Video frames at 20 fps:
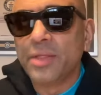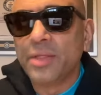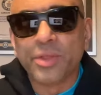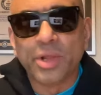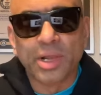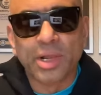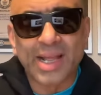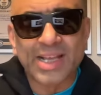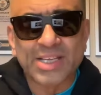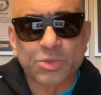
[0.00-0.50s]

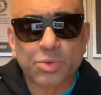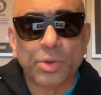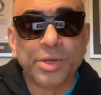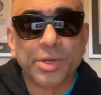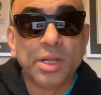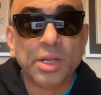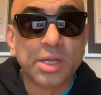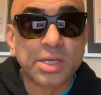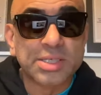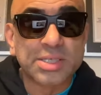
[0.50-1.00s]
The last one
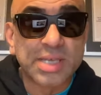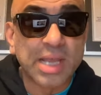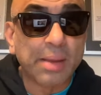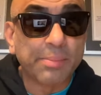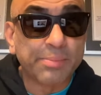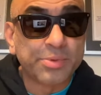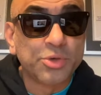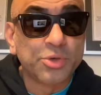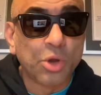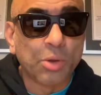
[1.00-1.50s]
he'll
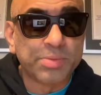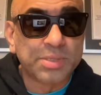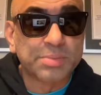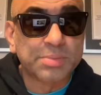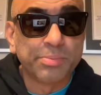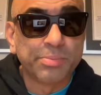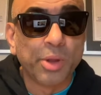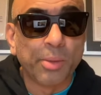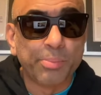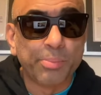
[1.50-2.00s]
accept not
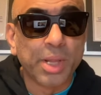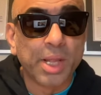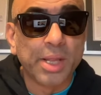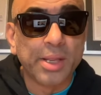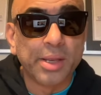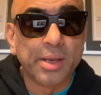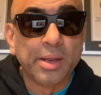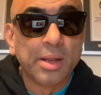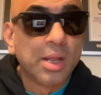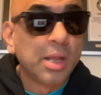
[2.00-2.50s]
not
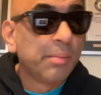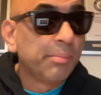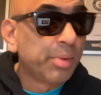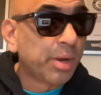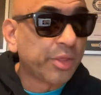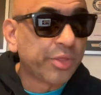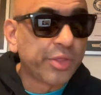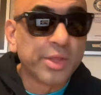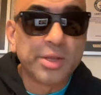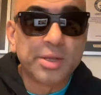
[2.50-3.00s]
playing, but
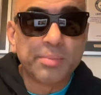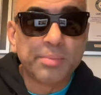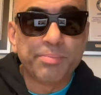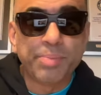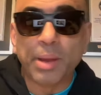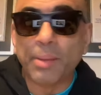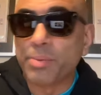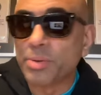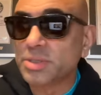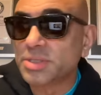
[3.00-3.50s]
I think
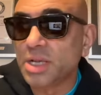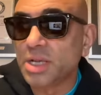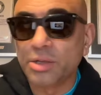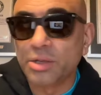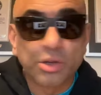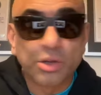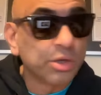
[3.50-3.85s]
Pep will say you